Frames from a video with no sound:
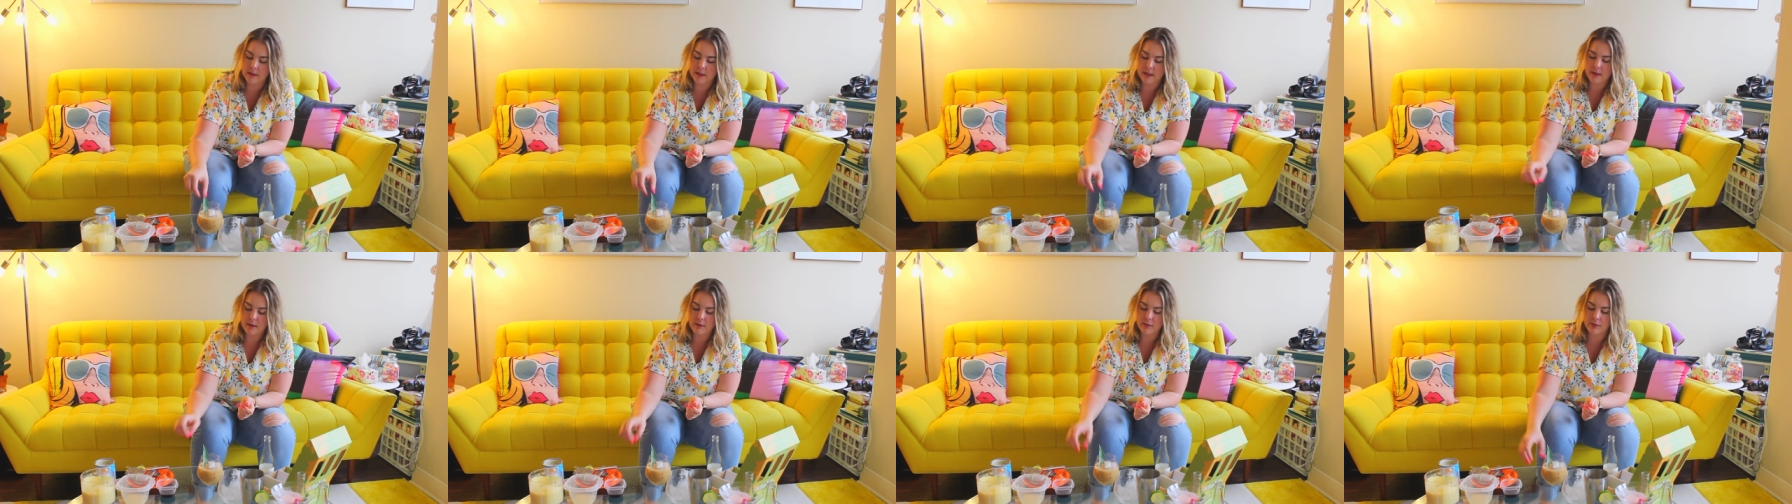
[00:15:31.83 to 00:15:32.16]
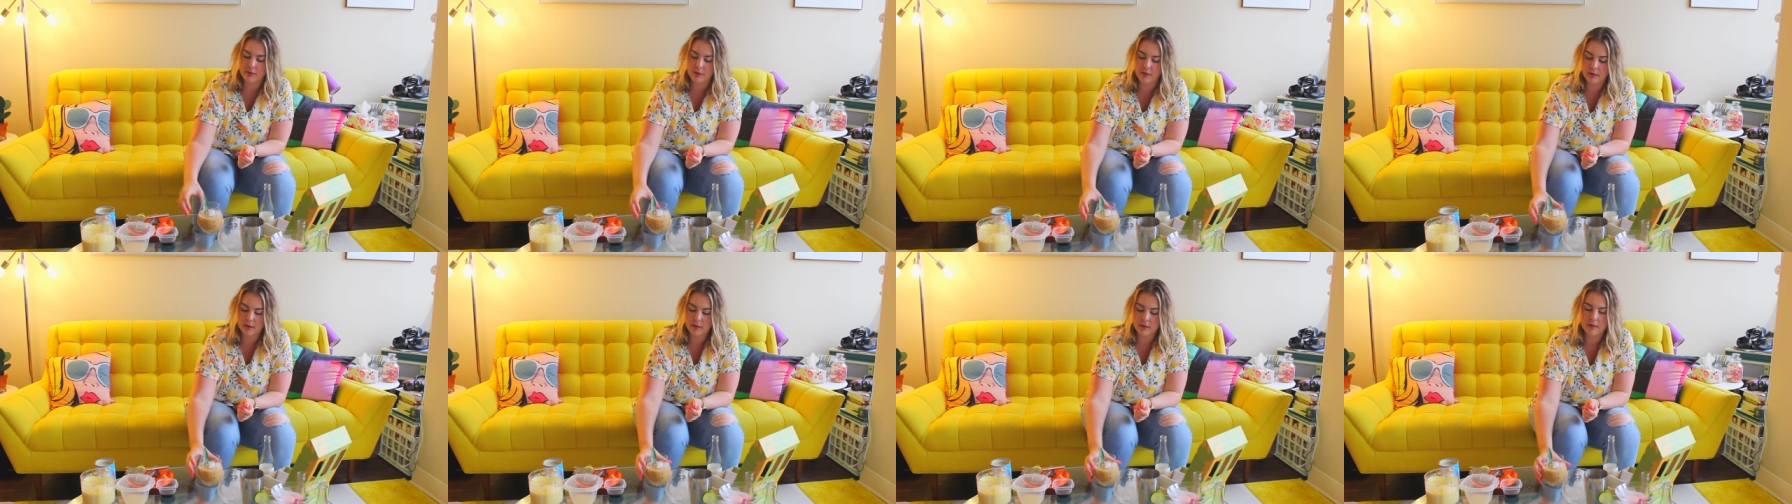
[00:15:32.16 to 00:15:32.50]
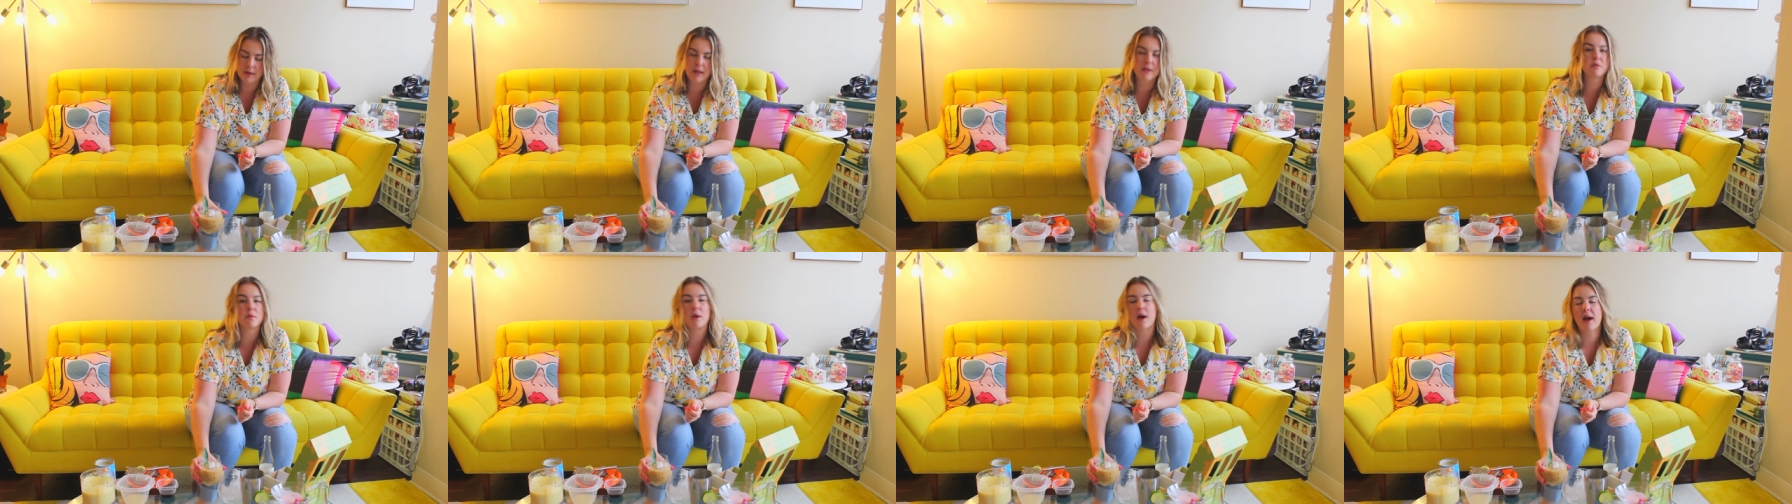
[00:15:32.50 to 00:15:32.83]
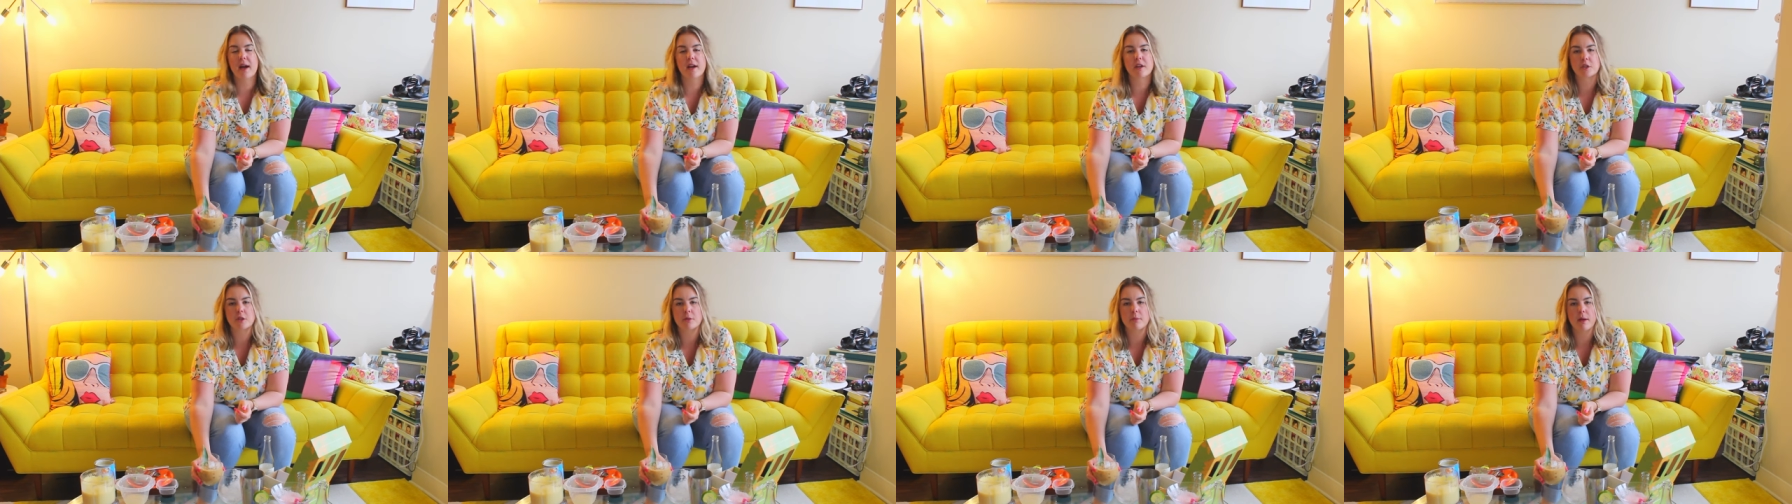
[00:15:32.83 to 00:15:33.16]
leaf. That's why I
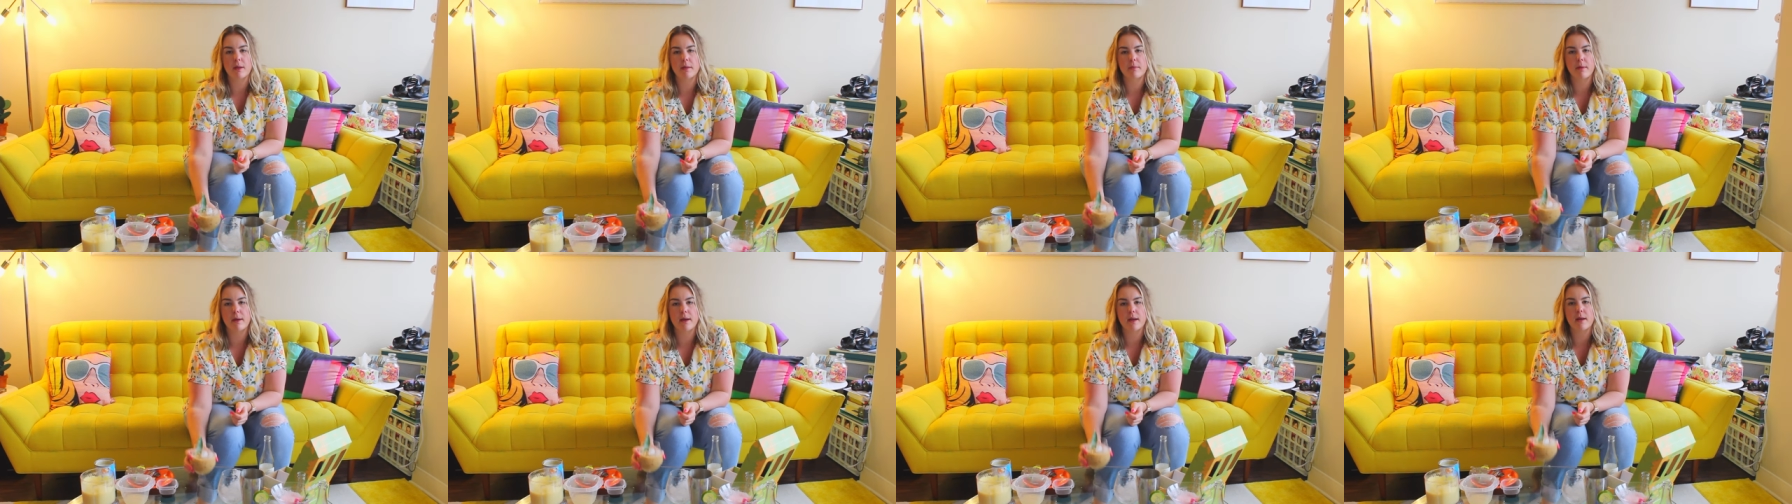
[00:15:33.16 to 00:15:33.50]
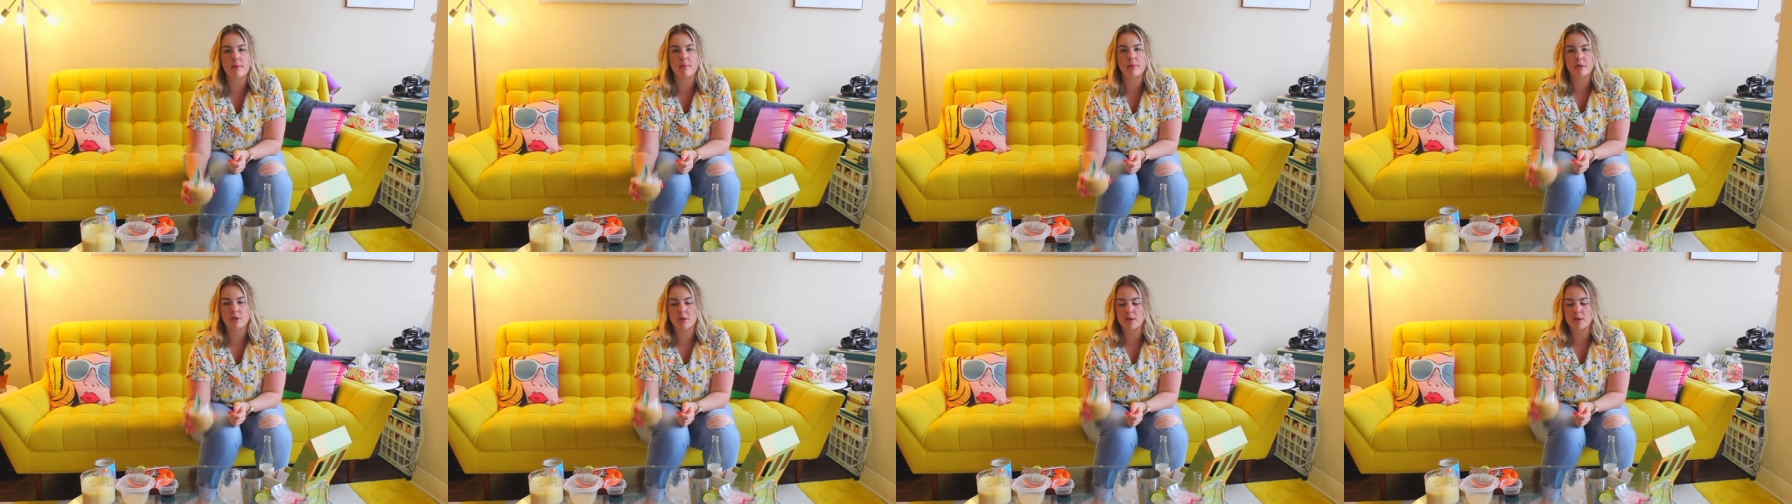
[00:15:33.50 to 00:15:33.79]
actually bought the pineapple,